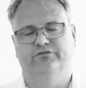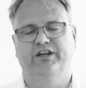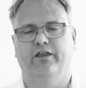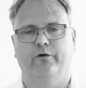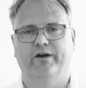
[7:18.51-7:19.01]
the
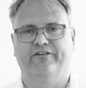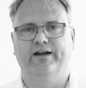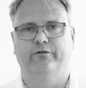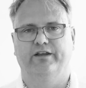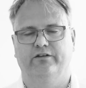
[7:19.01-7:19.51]
other way
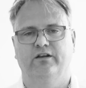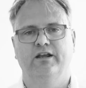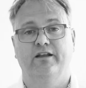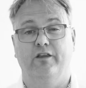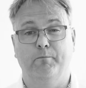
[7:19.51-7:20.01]
around, that
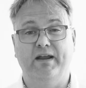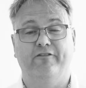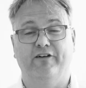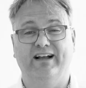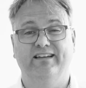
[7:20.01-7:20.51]
the make
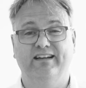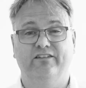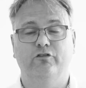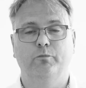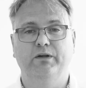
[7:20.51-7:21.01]
file
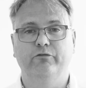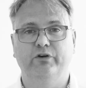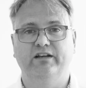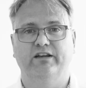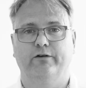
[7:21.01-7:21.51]
needs to be
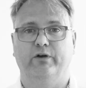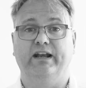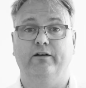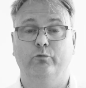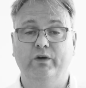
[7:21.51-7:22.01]

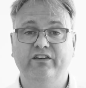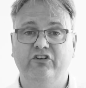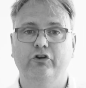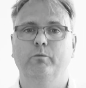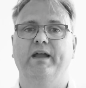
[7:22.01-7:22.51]
regenerated with
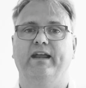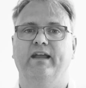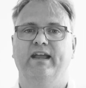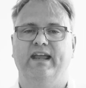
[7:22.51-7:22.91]
QMake